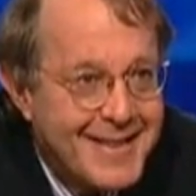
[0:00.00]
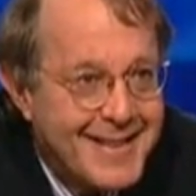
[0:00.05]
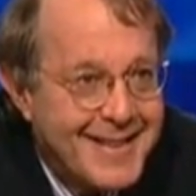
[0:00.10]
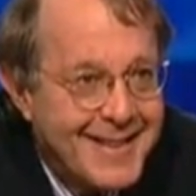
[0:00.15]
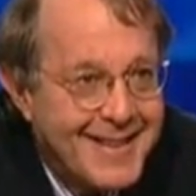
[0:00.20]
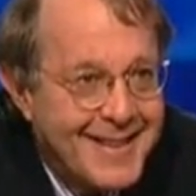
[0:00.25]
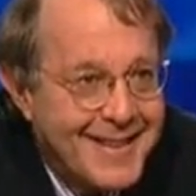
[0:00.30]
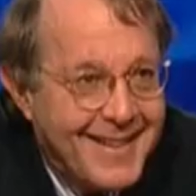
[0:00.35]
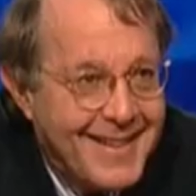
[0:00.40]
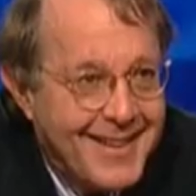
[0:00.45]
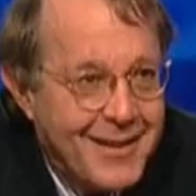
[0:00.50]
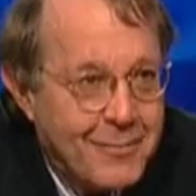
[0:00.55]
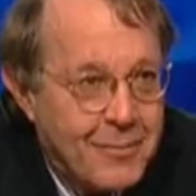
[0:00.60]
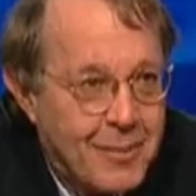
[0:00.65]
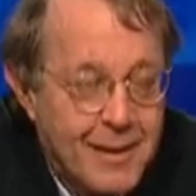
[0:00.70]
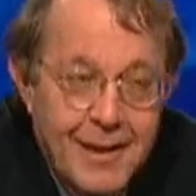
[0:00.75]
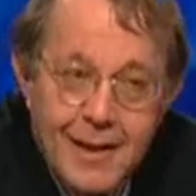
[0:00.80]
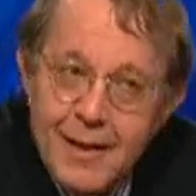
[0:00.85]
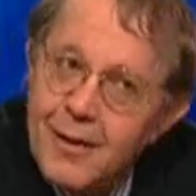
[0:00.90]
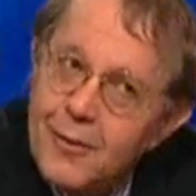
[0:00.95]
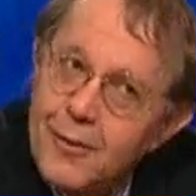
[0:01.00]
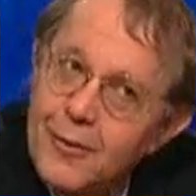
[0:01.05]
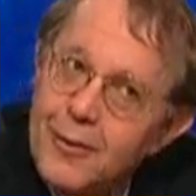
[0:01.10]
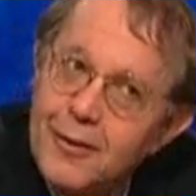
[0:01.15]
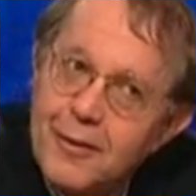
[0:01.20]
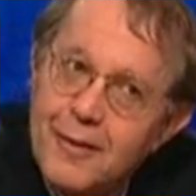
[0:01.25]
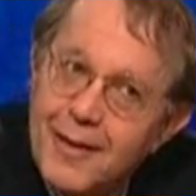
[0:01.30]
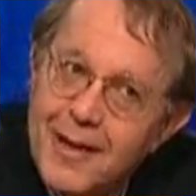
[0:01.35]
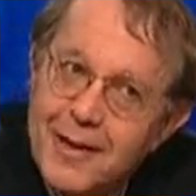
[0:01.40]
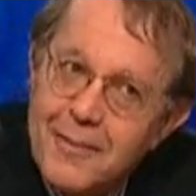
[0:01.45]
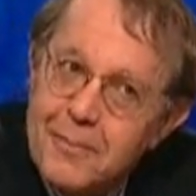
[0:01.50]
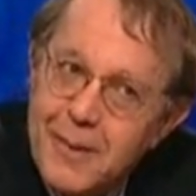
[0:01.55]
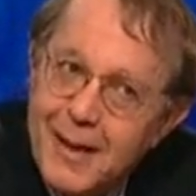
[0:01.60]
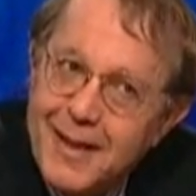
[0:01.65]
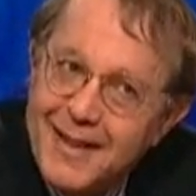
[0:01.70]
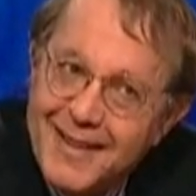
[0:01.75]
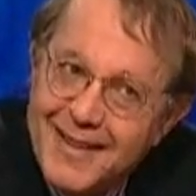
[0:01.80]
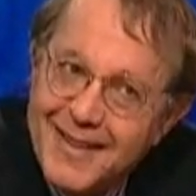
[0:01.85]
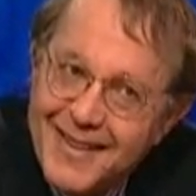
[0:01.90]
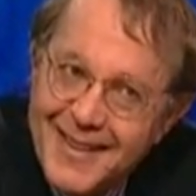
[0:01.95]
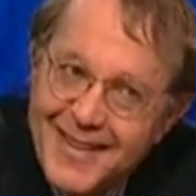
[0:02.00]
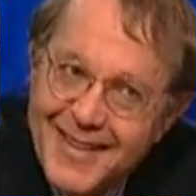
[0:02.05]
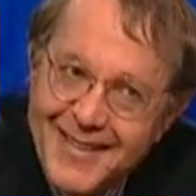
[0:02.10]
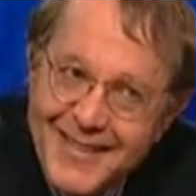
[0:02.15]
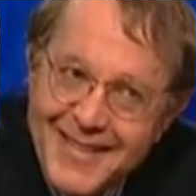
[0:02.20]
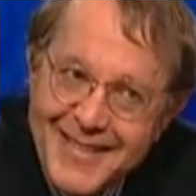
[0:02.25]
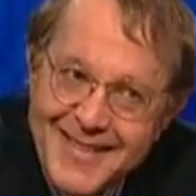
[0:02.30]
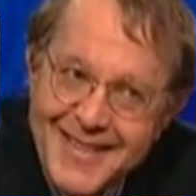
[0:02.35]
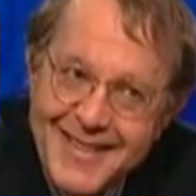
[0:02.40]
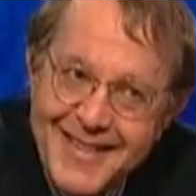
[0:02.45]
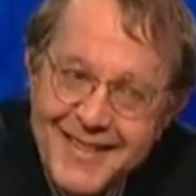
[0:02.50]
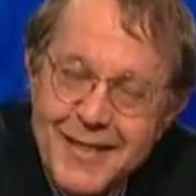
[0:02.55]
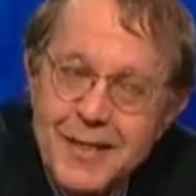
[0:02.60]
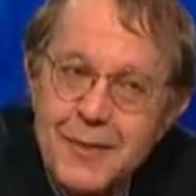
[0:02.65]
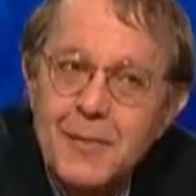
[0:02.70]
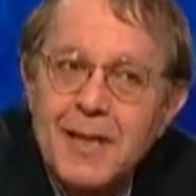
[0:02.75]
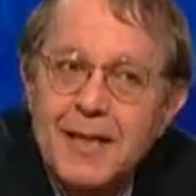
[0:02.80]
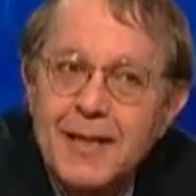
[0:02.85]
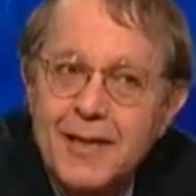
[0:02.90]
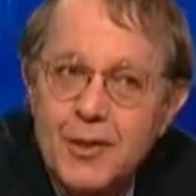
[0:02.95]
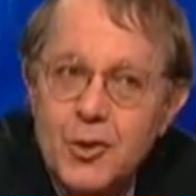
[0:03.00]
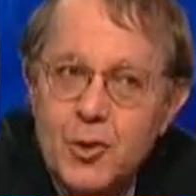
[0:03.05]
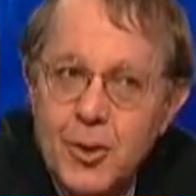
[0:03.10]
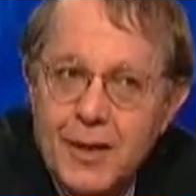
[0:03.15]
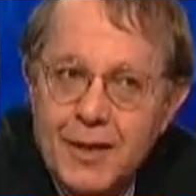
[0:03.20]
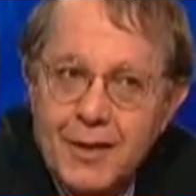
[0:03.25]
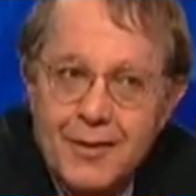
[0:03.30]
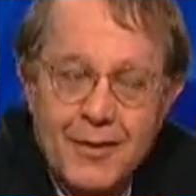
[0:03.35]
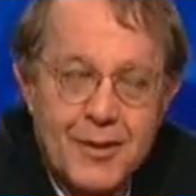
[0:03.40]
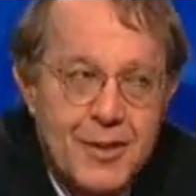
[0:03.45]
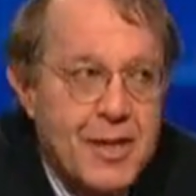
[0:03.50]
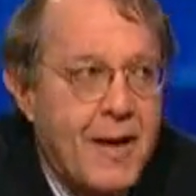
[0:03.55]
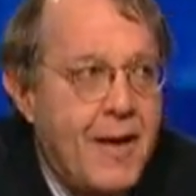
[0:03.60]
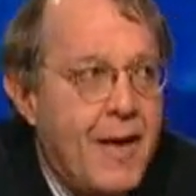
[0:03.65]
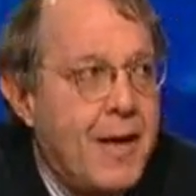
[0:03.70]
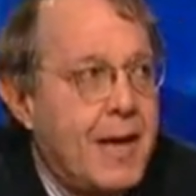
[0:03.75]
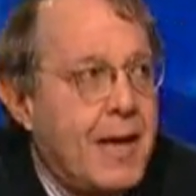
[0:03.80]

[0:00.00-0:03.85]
But they don't look like bungalows. They're smelly trailers.